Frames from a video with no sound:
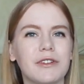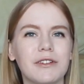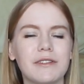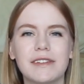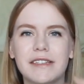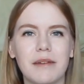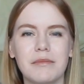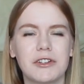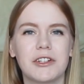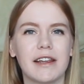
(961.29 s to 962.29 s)
dude,
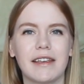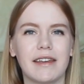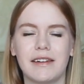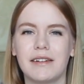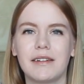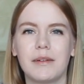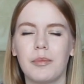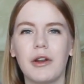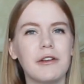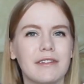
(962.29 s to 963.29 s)
some chick, and the
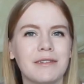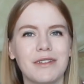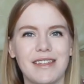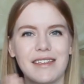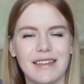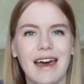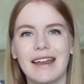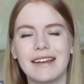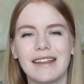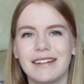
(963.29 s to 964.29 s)
person with a
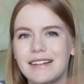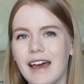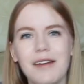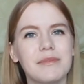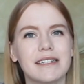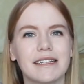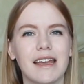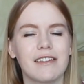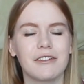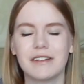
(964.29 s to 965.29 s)
sign can come
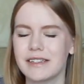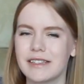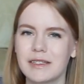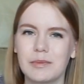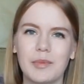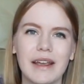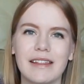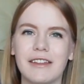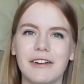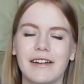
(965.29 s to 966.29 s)
together
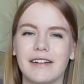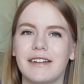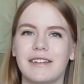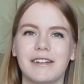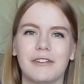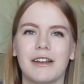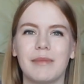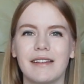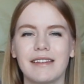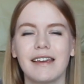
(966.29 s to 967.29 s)
despite their
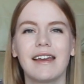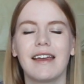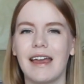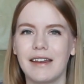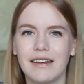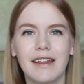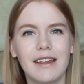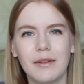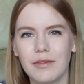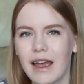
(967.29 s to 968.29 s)
disagreements and
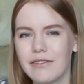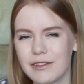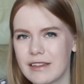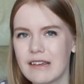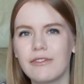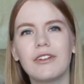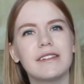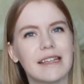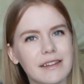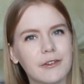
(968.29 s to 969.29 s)
have
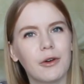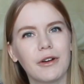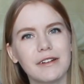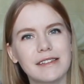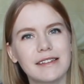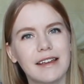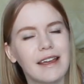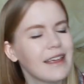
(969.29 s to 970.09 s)
civil discourse?